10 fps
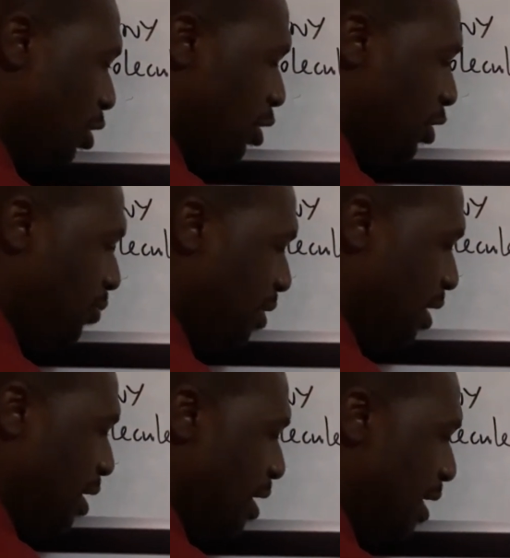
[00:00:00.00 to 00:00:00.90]
to be
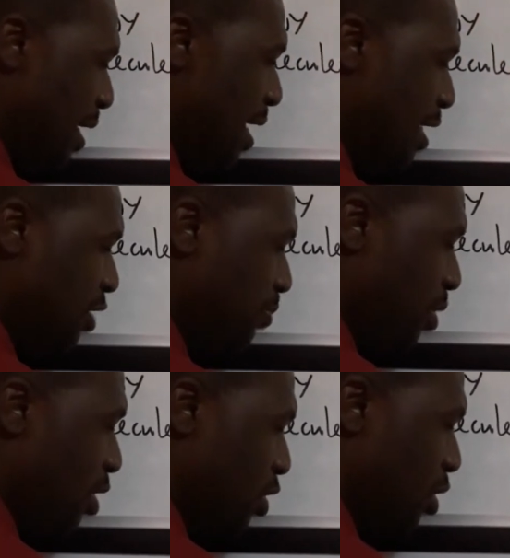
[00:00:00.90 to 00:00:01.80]
H
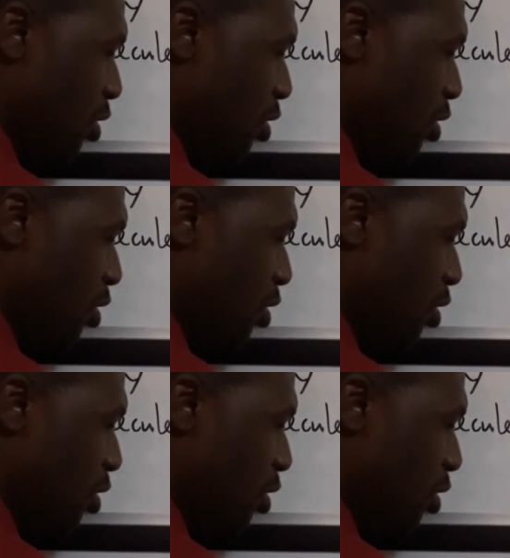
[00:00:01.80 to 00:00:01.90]
plus